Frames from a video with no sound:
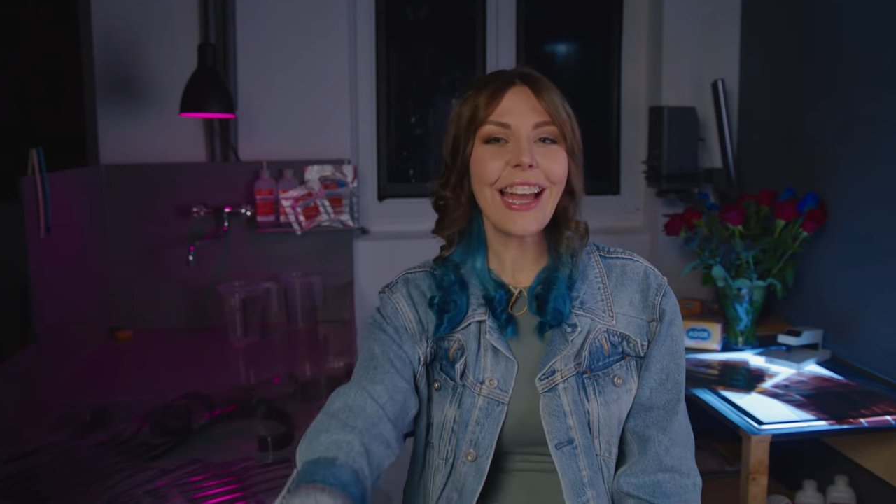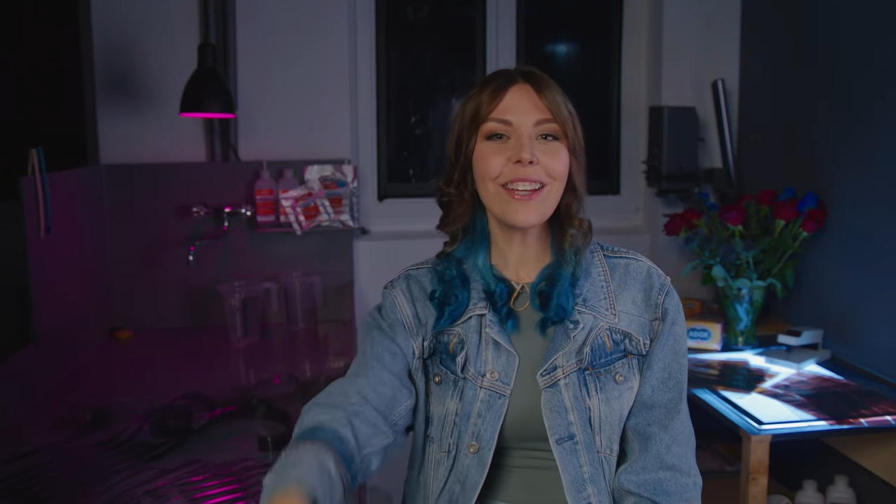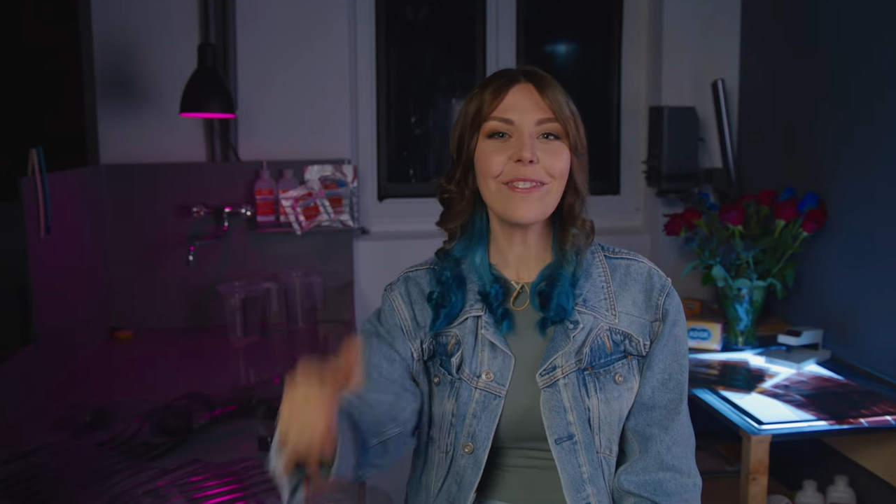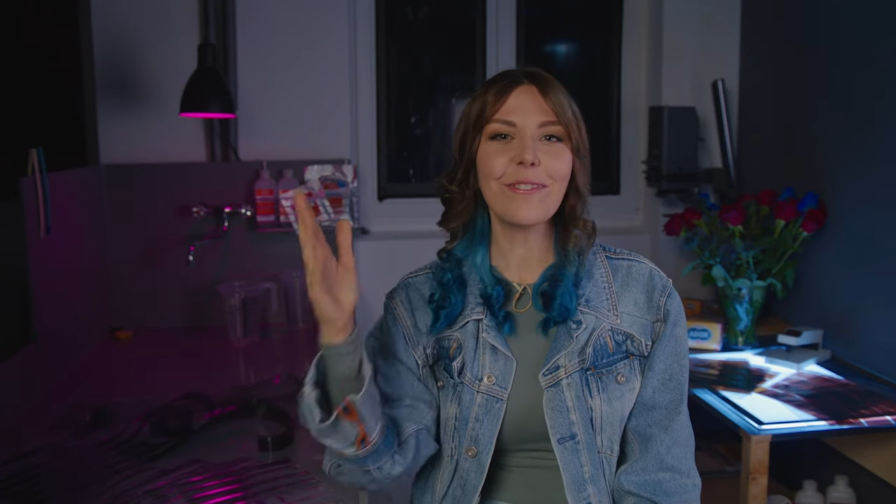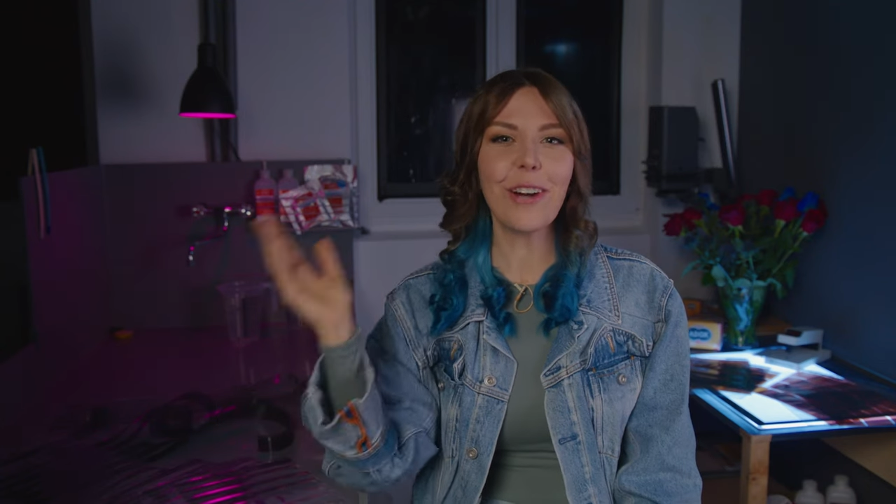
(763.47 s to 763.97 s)

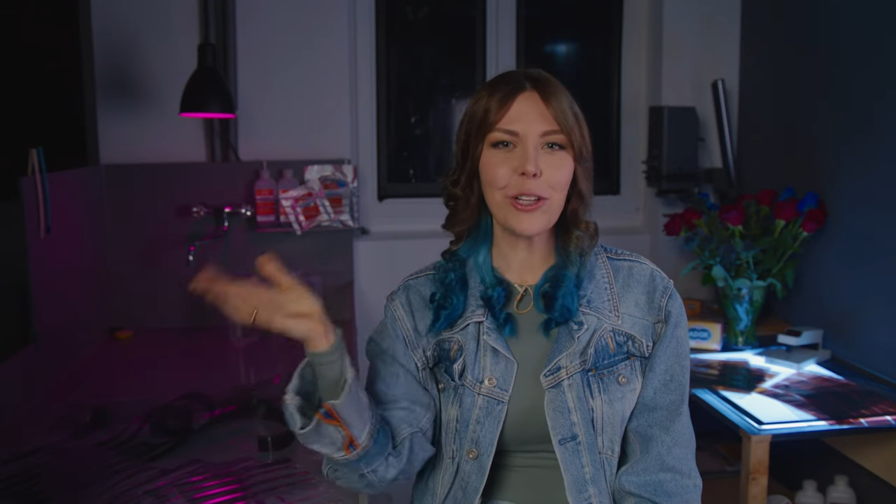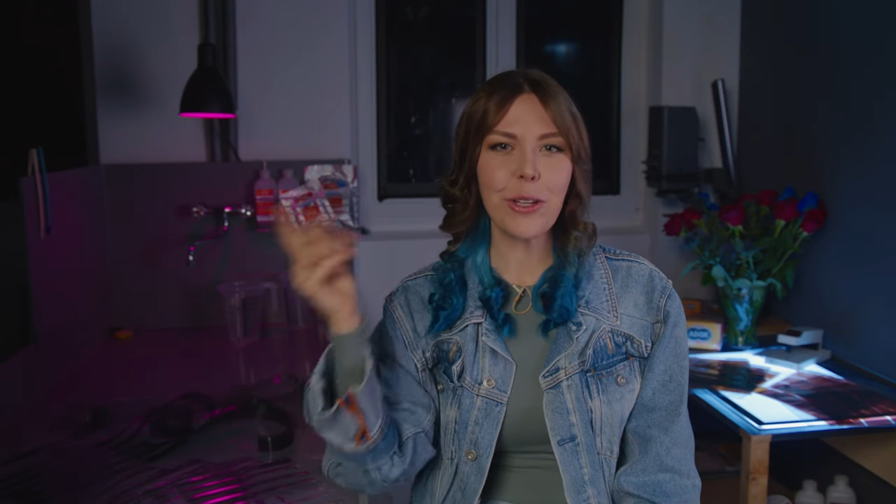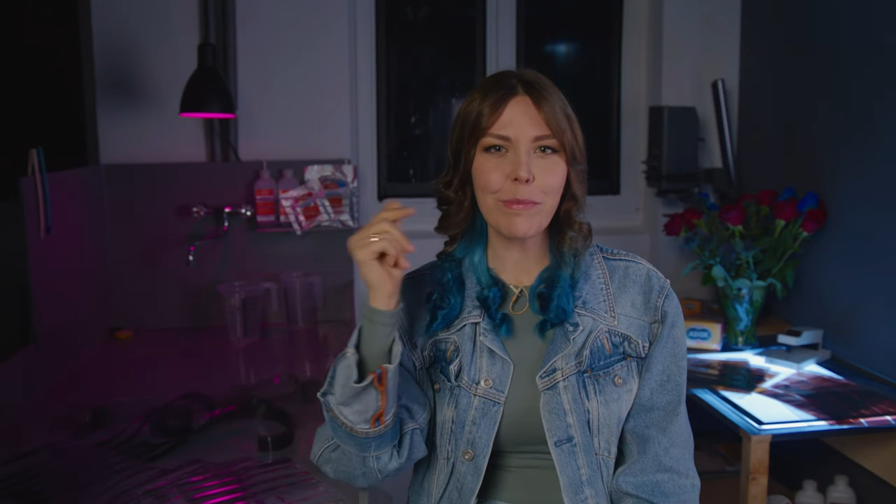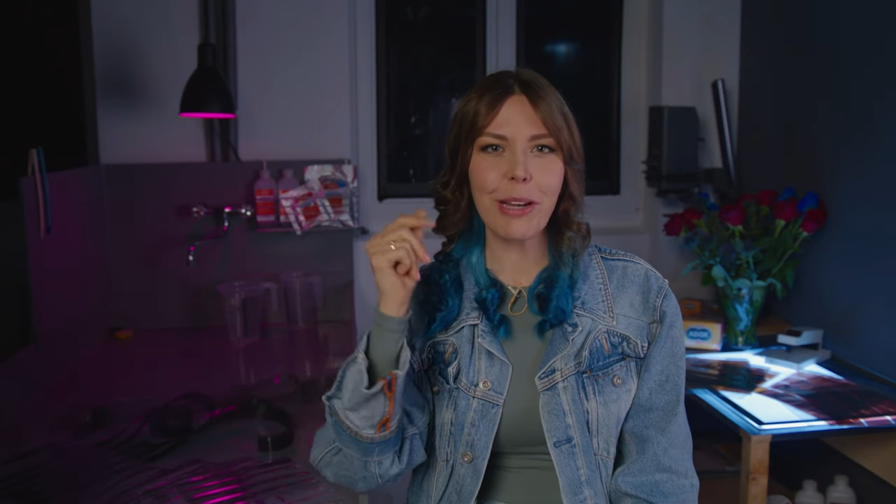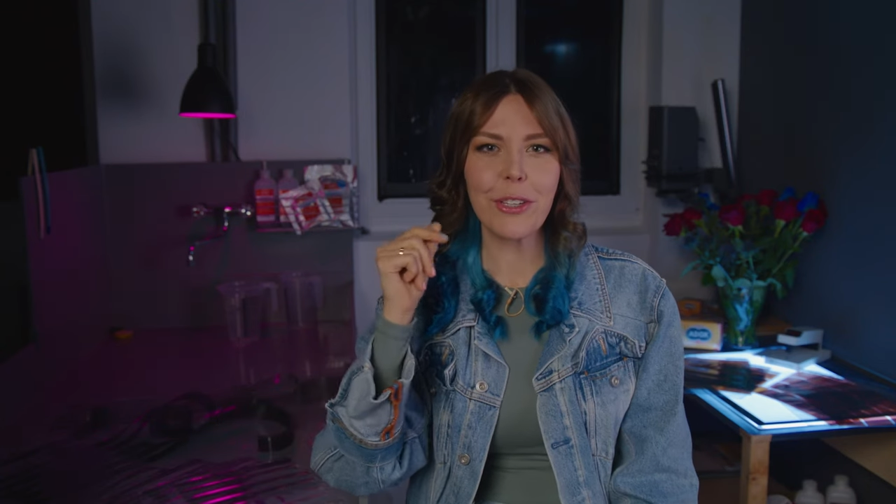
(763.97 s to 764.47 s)
and
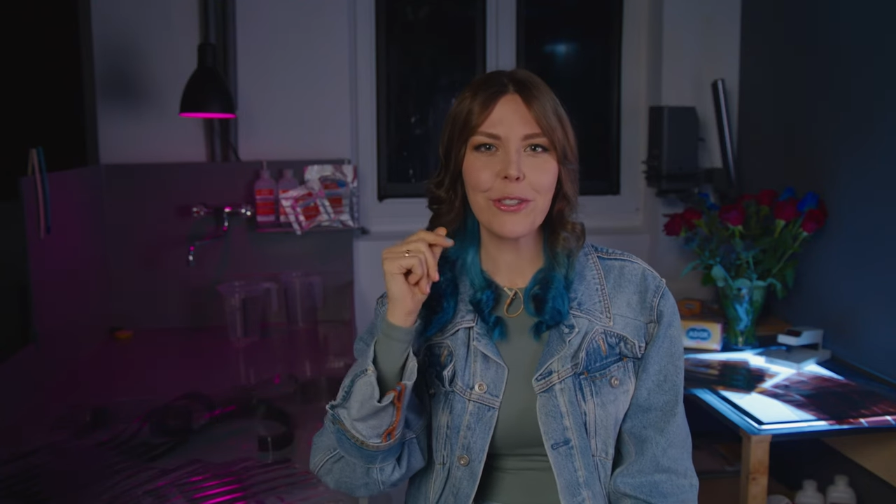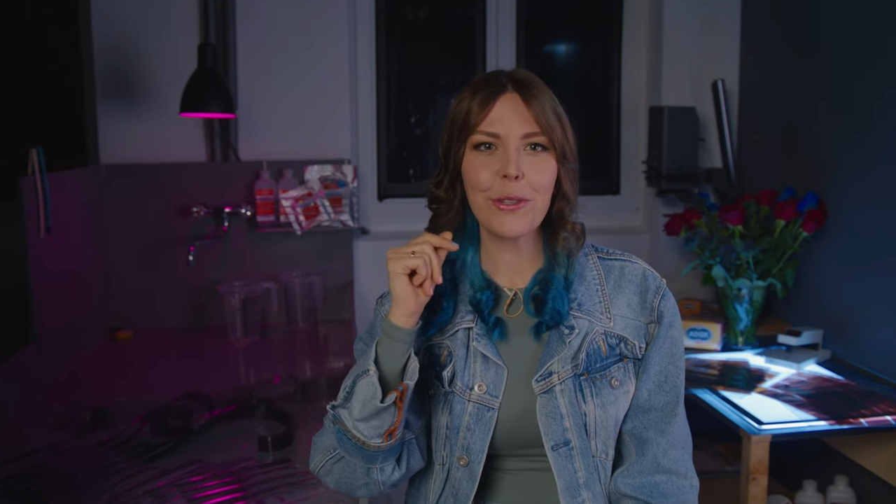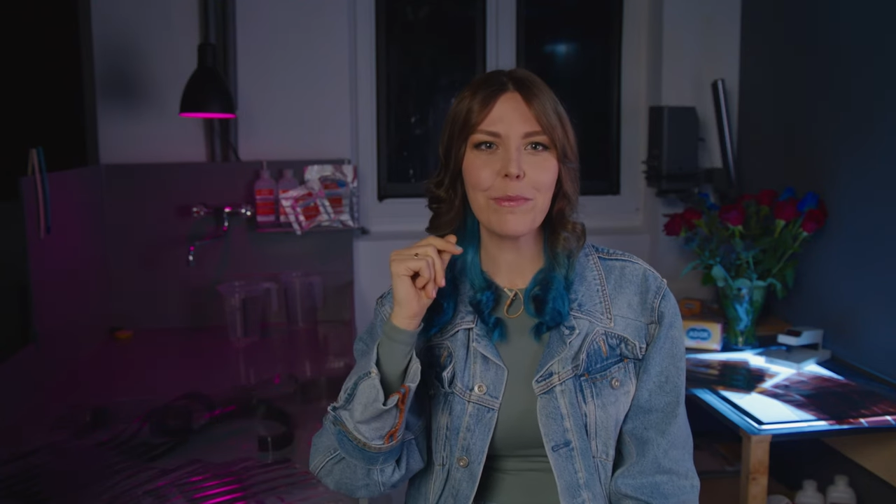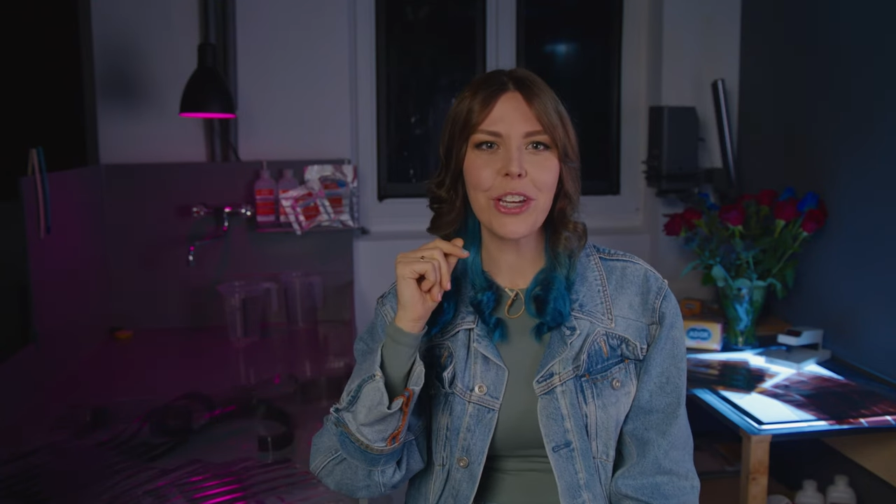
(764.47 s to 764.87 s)
following my YouTube